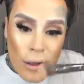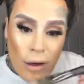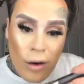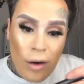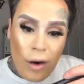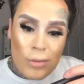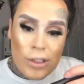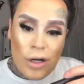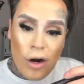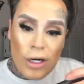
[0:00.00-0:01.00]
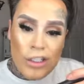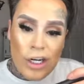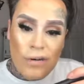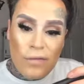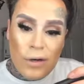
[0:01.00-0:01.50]
Oh, I'm sorry,
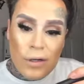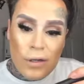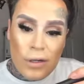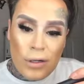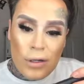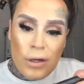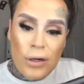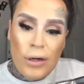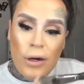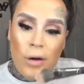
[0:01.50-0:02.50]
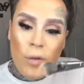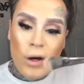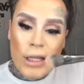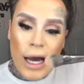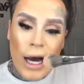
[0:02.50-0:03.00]
Jennifer.
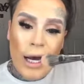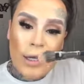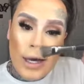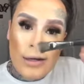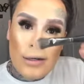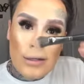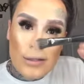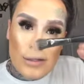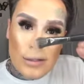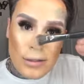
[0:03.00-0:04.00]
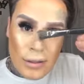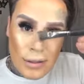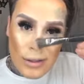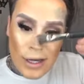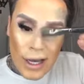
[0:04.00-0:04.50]
Work that highlighter.
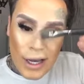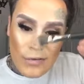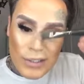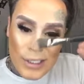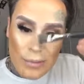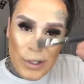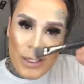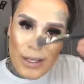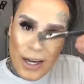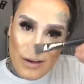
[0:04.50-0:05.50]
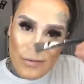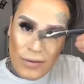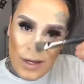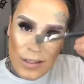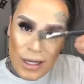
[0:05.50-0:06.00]
FTP, yeah,
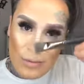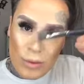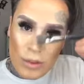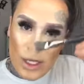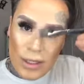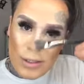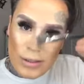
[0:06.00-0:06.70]
fuck that puta.